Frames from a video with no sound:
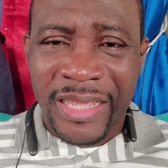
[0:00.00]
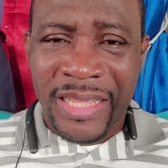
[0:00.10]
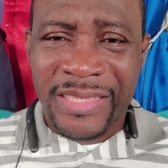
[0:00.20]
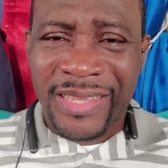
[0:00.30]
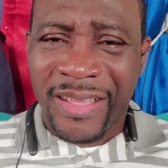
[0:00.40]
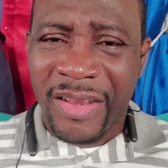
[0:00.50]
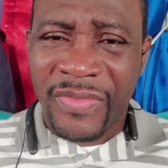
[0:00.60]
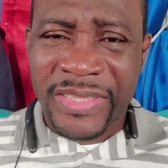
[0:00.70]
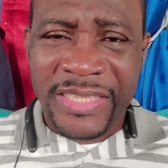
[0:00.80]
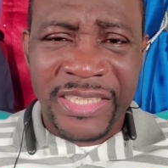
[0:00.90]
It's a
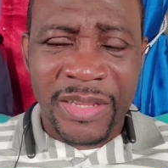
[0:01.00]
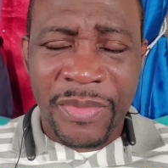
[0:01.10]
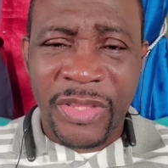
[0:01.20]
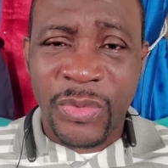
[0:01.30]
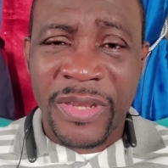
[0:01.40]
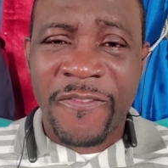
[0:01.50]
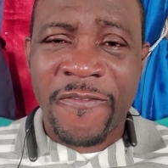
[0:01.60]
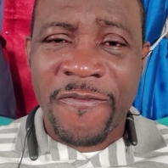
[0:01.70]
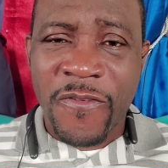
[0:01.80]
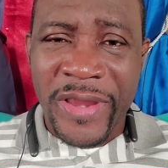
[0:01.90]
conversation between
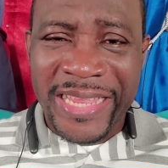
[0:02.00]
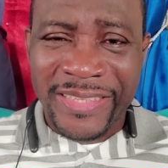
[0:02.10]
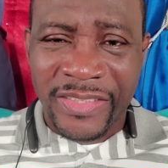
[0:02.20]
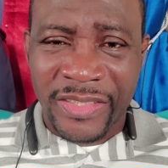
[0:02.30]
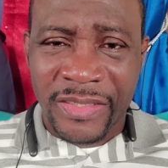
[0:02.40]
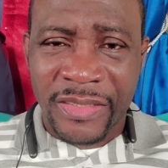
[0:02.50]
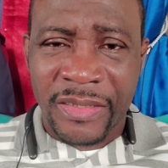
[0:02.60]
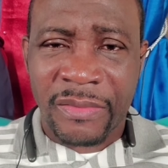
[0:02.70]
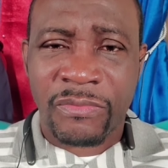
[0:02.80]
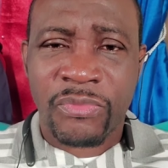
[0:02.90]
friends,
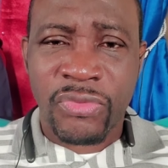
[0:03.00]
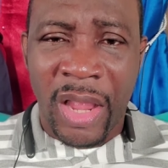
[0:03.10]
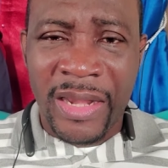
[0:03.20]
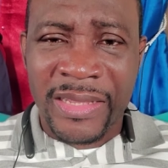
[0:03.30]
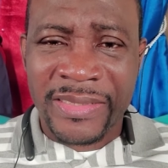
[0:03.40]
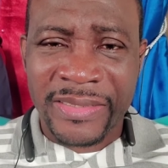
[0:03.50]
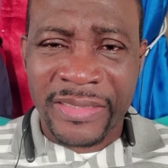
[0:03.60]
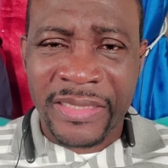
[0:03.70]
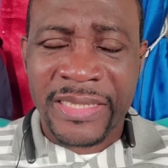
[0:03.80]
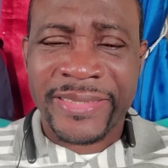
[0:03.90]

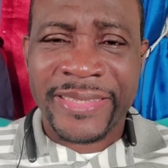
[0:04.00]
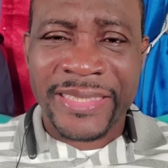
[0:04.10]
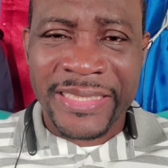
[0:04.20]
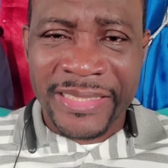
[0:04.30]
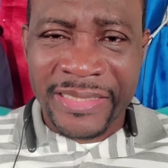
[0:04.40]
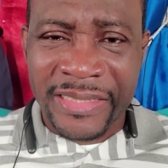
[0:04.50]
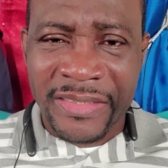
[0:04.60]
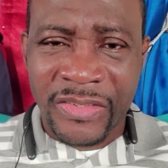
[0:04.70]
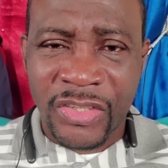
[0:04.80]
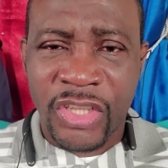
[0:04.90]
brothers,
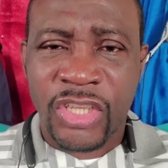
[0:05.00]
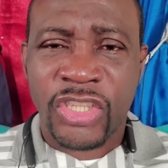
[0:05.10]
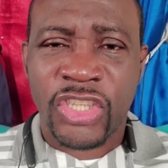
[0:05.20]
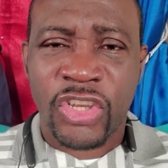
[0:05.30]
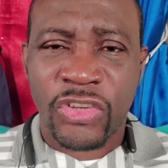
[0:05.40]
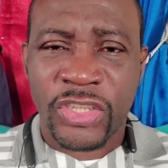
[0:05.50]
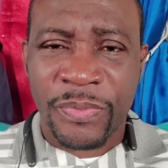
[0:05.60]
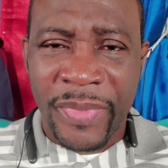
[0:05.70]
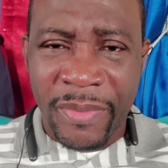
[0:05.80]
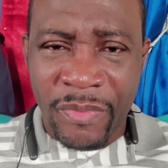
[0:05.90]
sisters, church
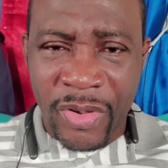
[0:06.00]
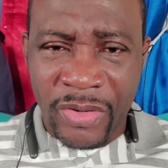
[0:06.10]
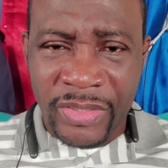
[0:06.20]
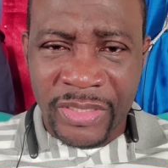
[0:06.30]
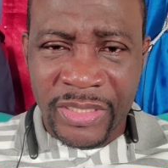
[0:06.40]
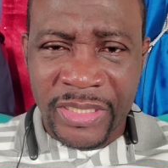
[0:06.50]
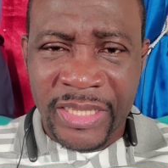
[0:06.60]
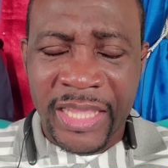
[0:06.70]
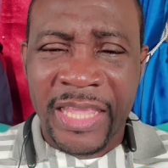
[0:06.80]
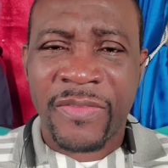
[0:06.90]
members,
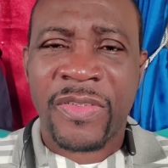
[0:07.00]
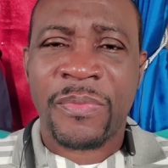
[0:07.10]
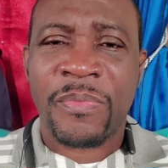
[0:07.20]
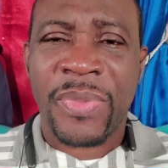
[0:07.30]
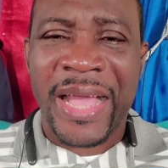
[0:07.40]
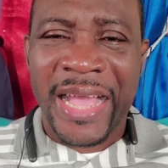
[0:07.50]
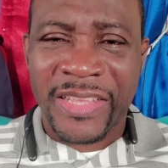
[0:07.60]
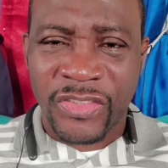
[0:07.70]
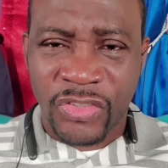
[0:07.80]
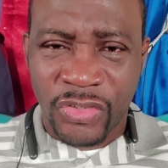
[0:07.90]
even
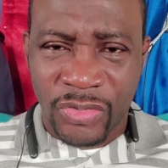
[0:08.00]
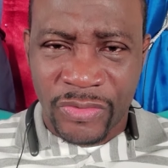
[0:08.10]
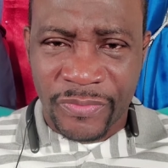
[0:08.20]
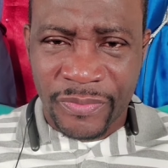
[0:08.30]
pastor,